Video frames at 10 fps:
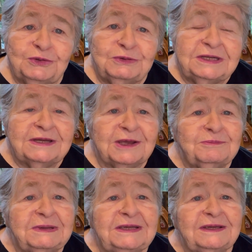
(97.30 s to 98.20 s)
need
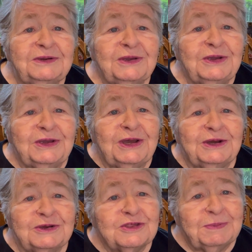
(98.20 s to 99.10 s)
not be
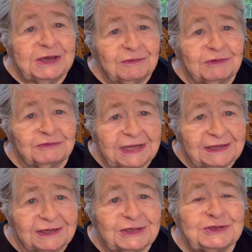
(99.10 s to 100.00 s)
a speaker of
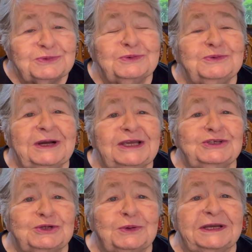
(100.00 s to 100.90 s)
Gaelic to
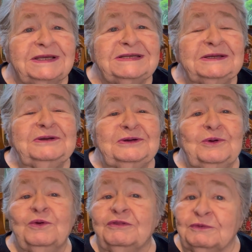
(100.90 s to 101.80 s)
enjoy it,
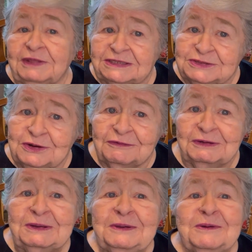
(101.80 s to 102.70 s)
although that's
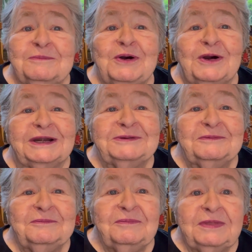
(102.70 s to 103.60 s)
another part.
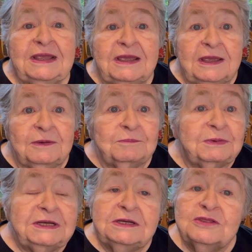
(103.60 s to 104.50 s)

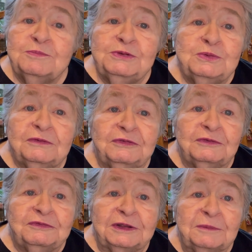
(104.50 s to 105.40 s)
But it is a beautiful
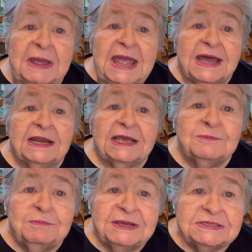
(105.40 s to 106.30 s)
film, and I
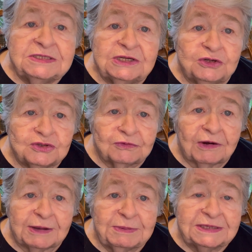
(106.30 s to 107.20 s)
can best
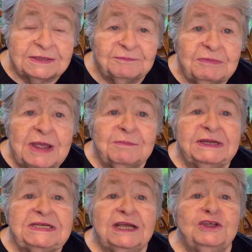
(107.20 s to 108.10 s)
describe it by
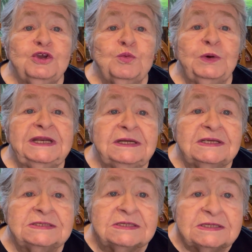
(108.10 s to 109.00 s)
telling you what it
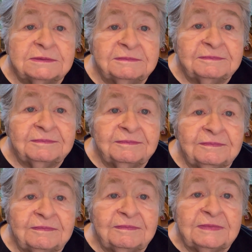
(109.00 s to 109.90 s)
isn't.
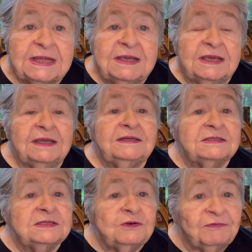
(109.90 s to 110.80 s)
It
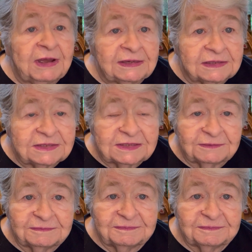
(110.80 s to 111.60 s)
isn't violent.